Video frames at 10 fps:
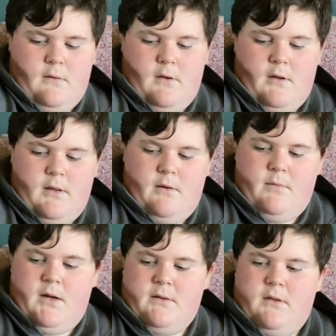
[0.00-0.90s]
And then we
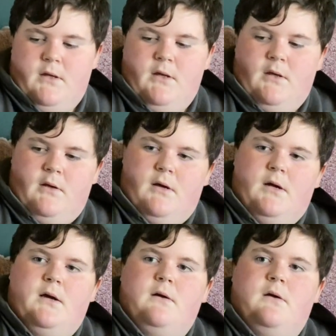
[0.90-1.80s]
got the
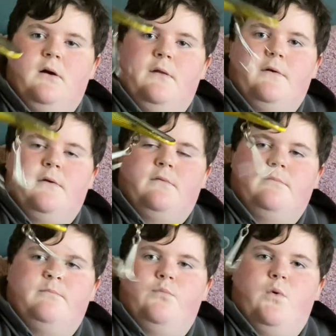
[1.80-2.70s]
other
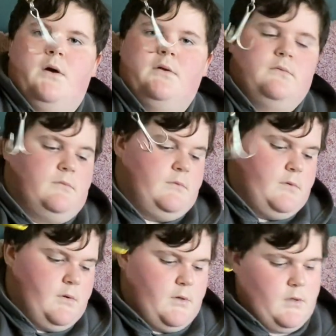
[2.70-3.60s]
one.
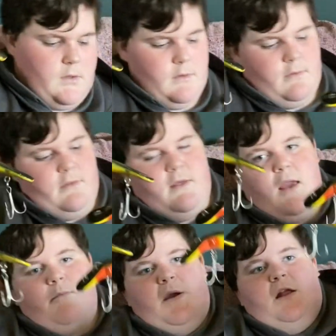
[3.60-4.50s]
They're the
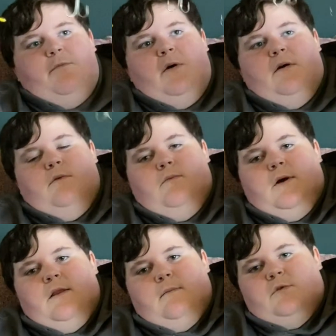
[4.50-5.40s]
same baits, but one
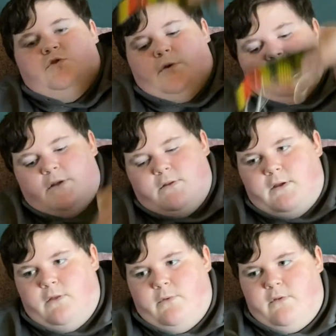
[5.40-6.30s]
of them's jointed and the
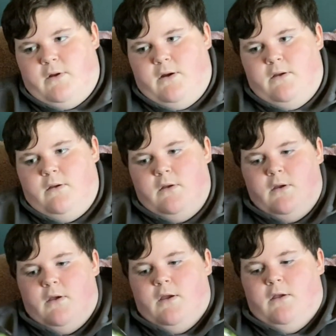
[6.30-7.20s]
other one's not.
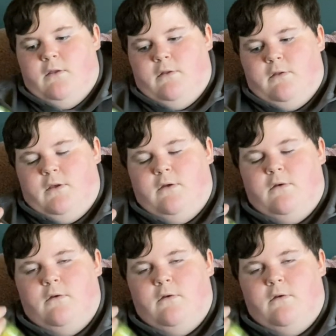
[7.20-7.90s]
Let's see.